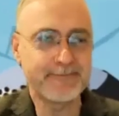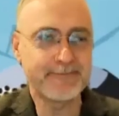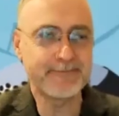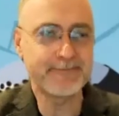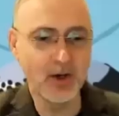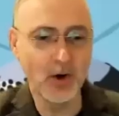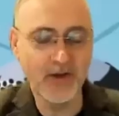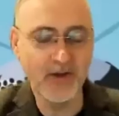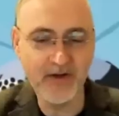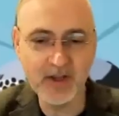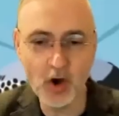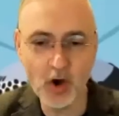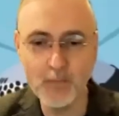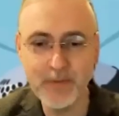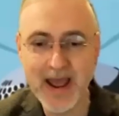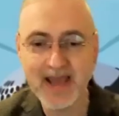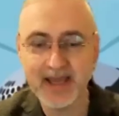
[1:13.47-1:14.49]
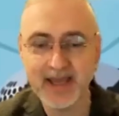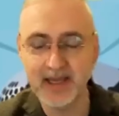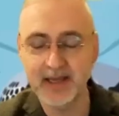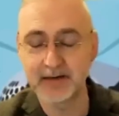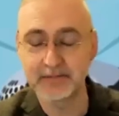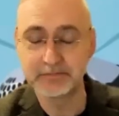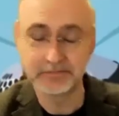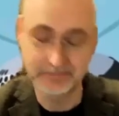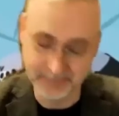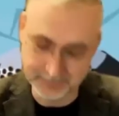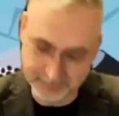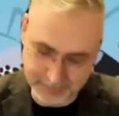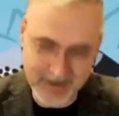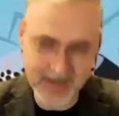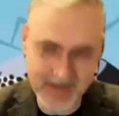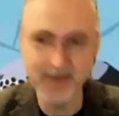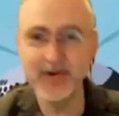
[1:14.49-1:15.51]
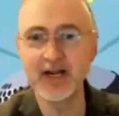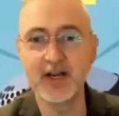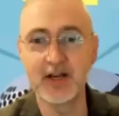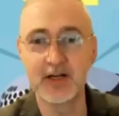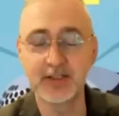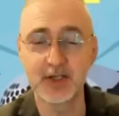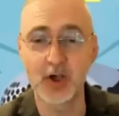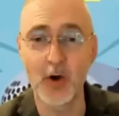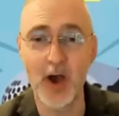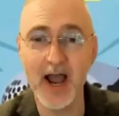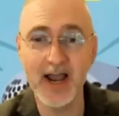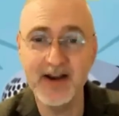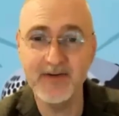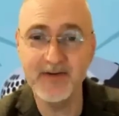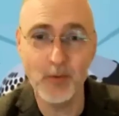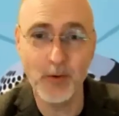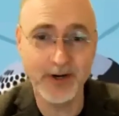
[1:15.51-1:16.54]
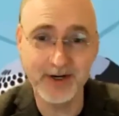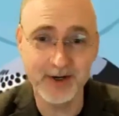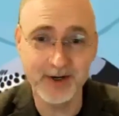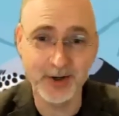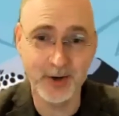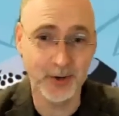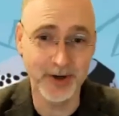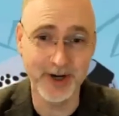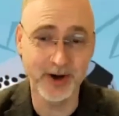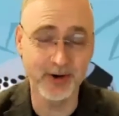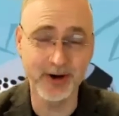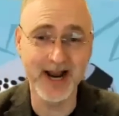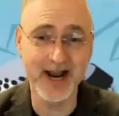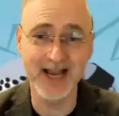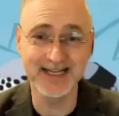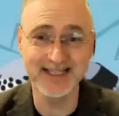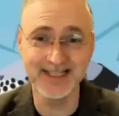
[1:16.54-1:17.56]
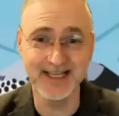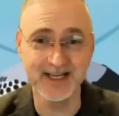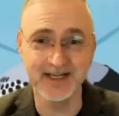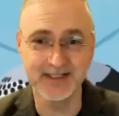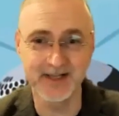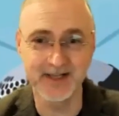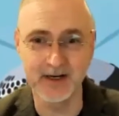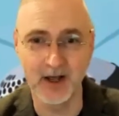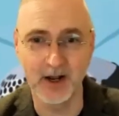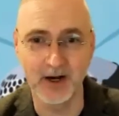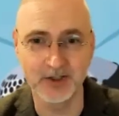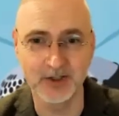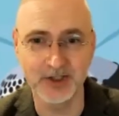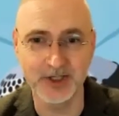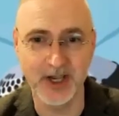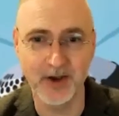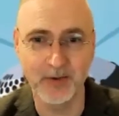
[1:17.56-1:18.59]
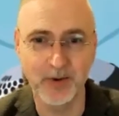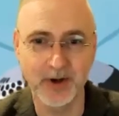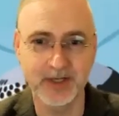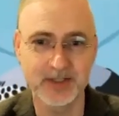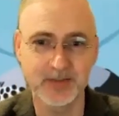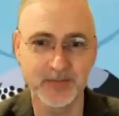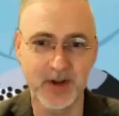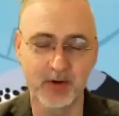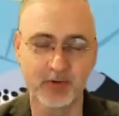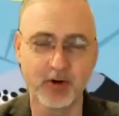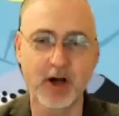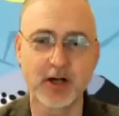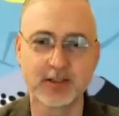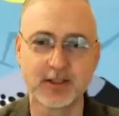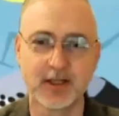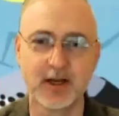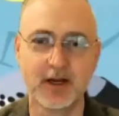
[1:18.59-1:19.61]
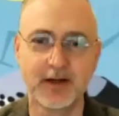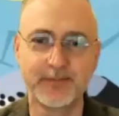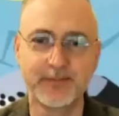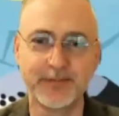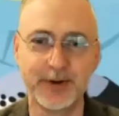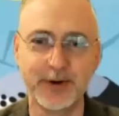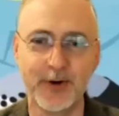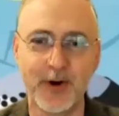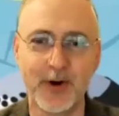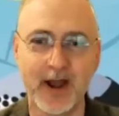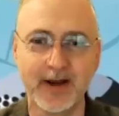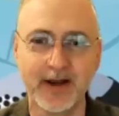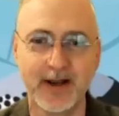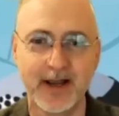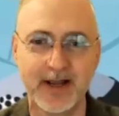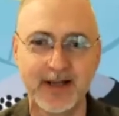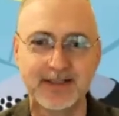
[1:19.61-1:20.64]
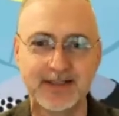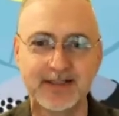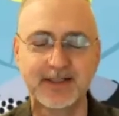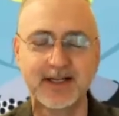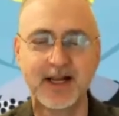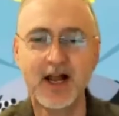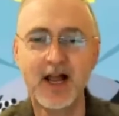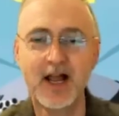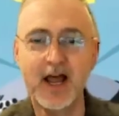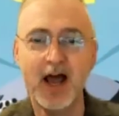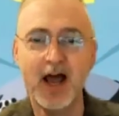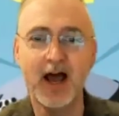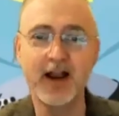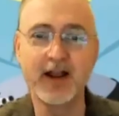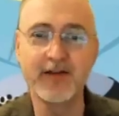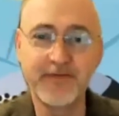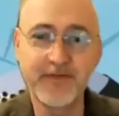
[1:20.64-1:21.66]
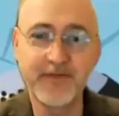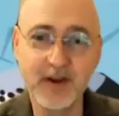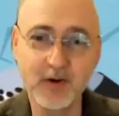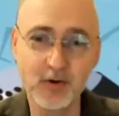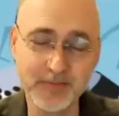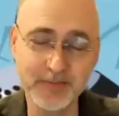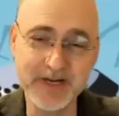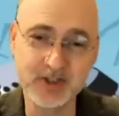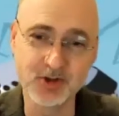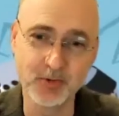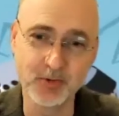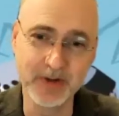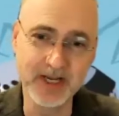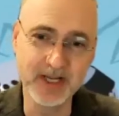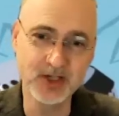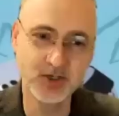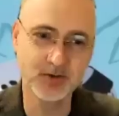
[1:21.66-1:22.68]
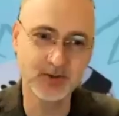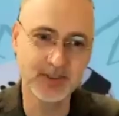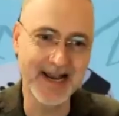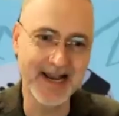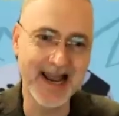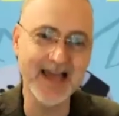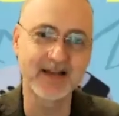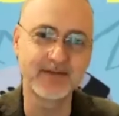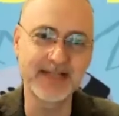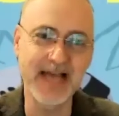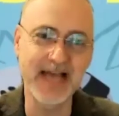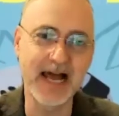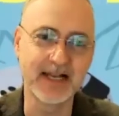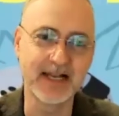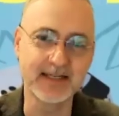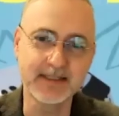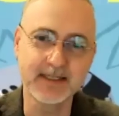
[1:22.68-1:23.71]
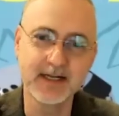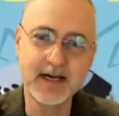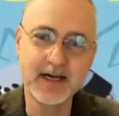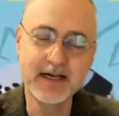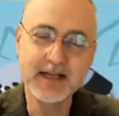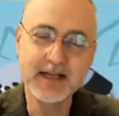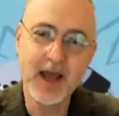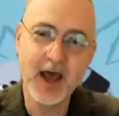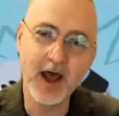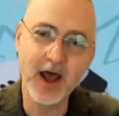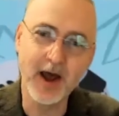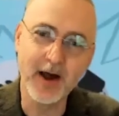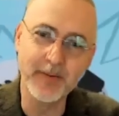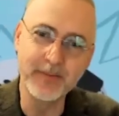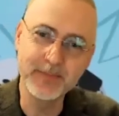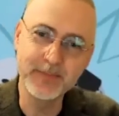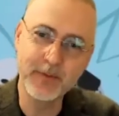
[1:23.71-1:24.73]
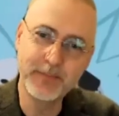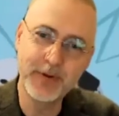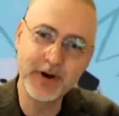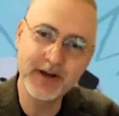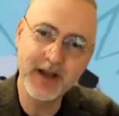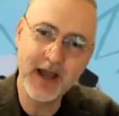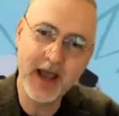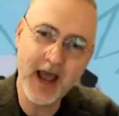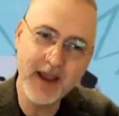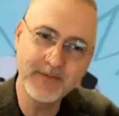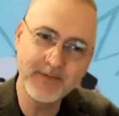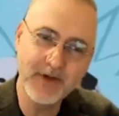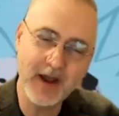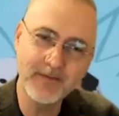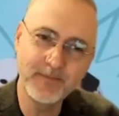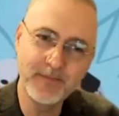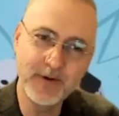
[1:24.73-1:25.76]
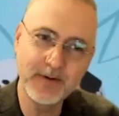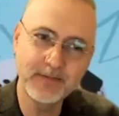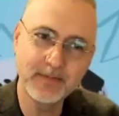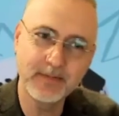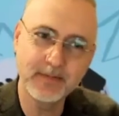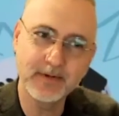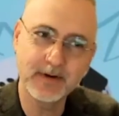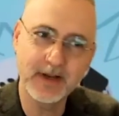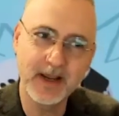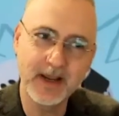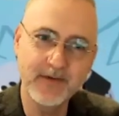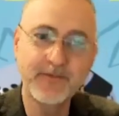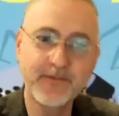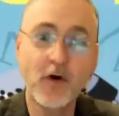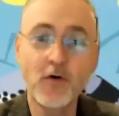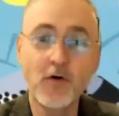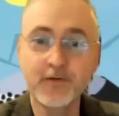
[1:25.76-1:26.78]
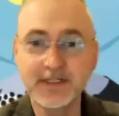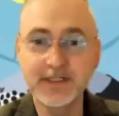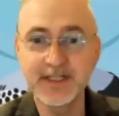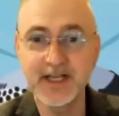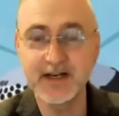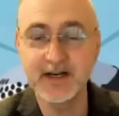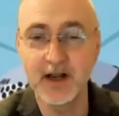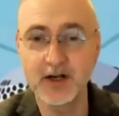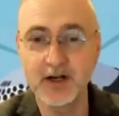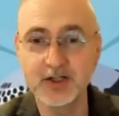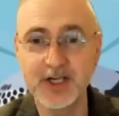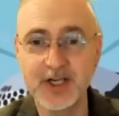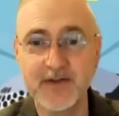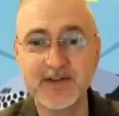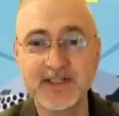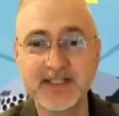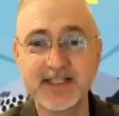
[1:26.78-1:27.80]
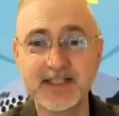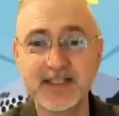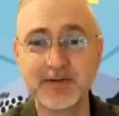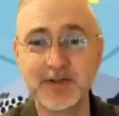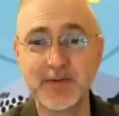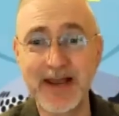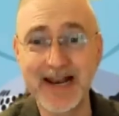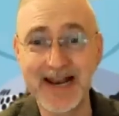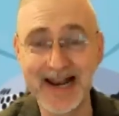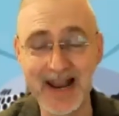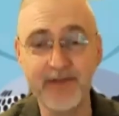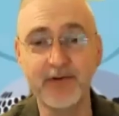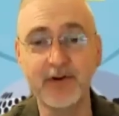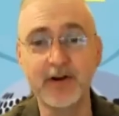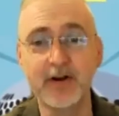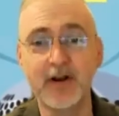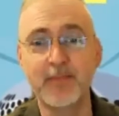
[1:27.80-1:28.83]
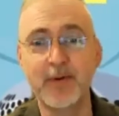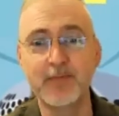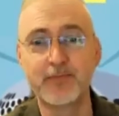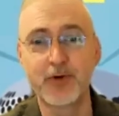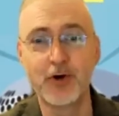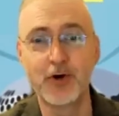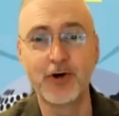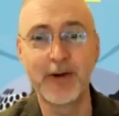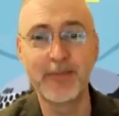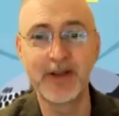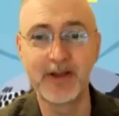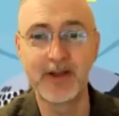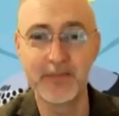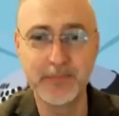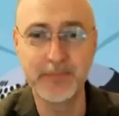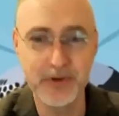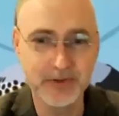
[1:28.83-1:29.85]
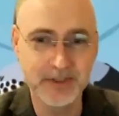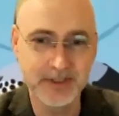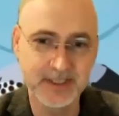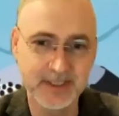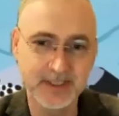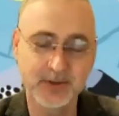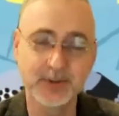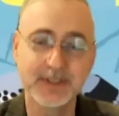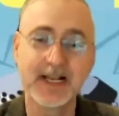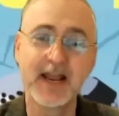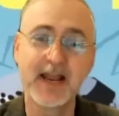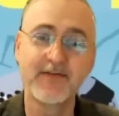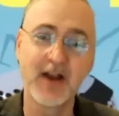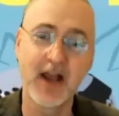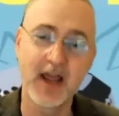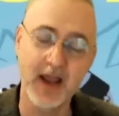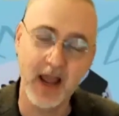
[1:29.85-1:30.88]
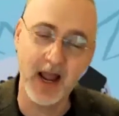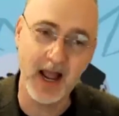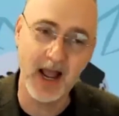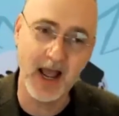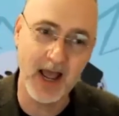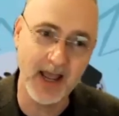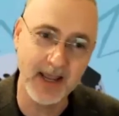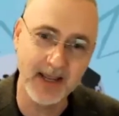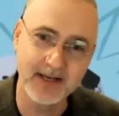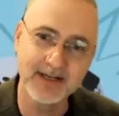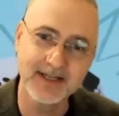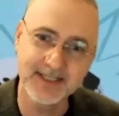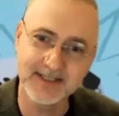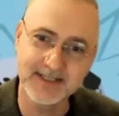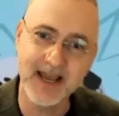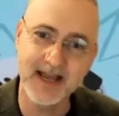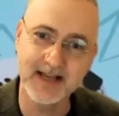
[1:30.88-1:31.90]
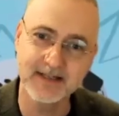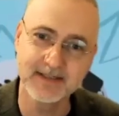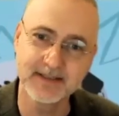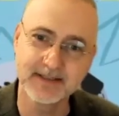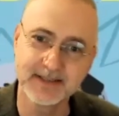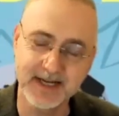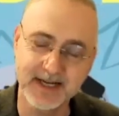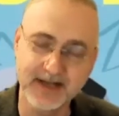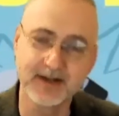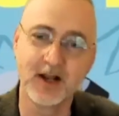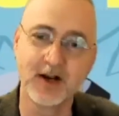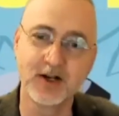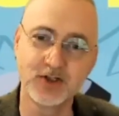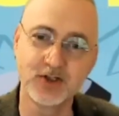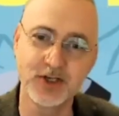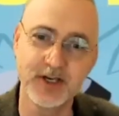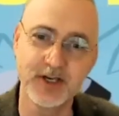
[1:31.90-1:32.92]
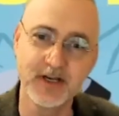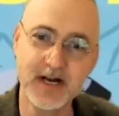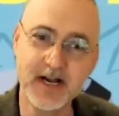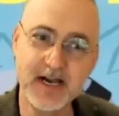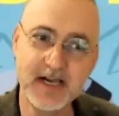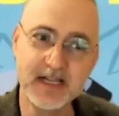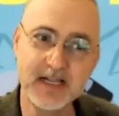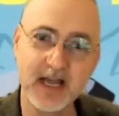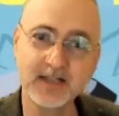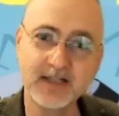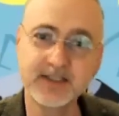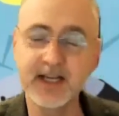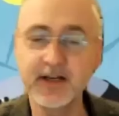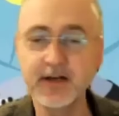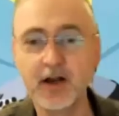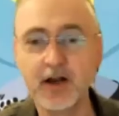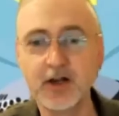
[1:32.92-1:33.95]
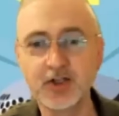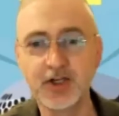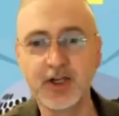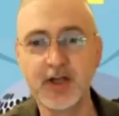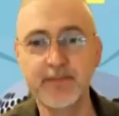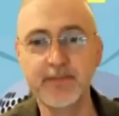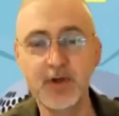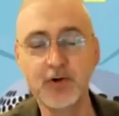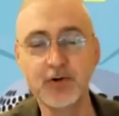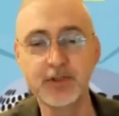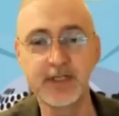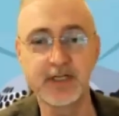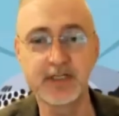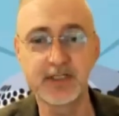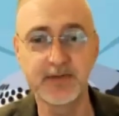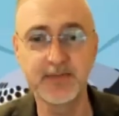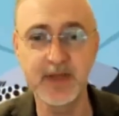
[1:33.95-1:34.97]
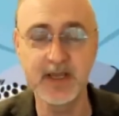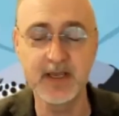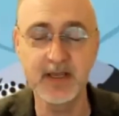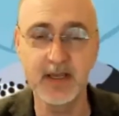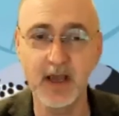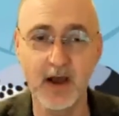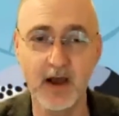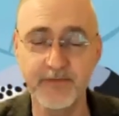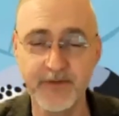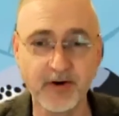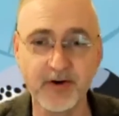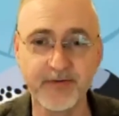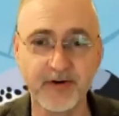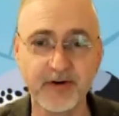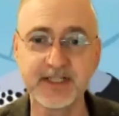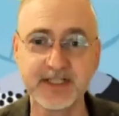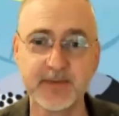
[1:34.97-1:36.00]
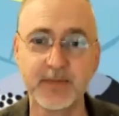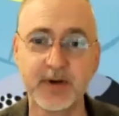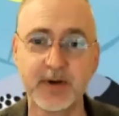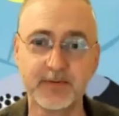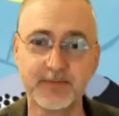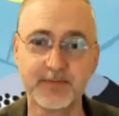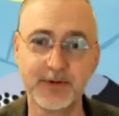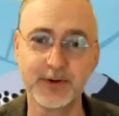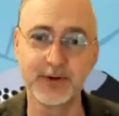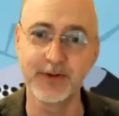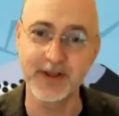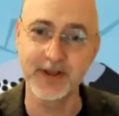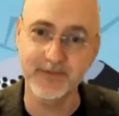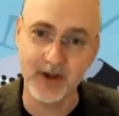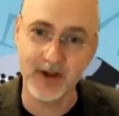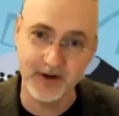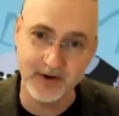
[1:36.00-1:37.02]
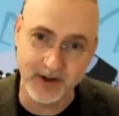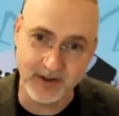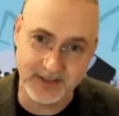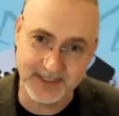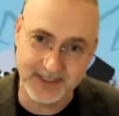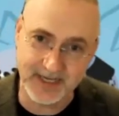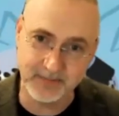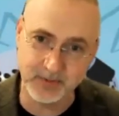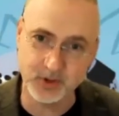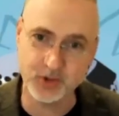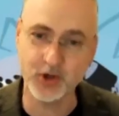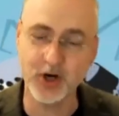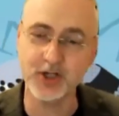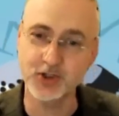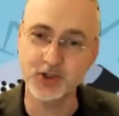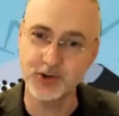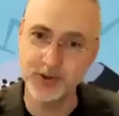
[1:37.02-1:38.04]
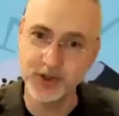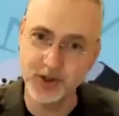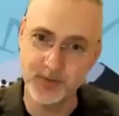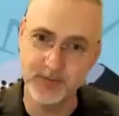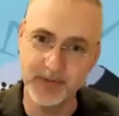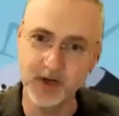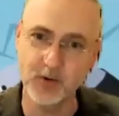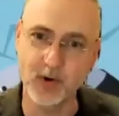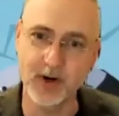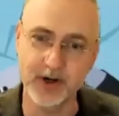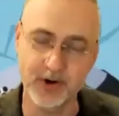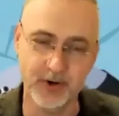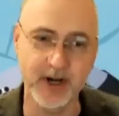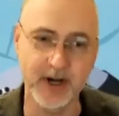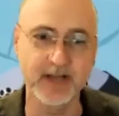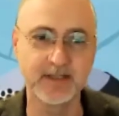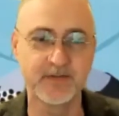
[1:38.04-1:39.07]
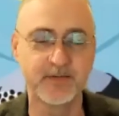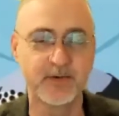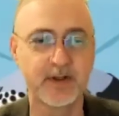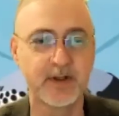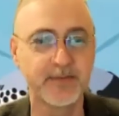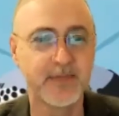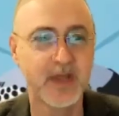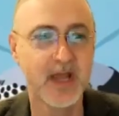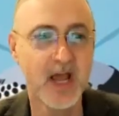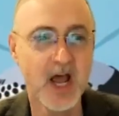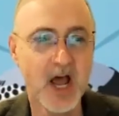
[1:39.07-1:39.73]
if I go back many years ago, I never wanted a career in IT and technology. I wanted to be a rock star. And I failed miserably due to lack of talent. But I've been involved in technology ever since I was about 11. I've been programming computers since I was 11. I understand technology. And technology and music, to me, are very similar. They've kind of got the same structure, and you can be quite creative with them.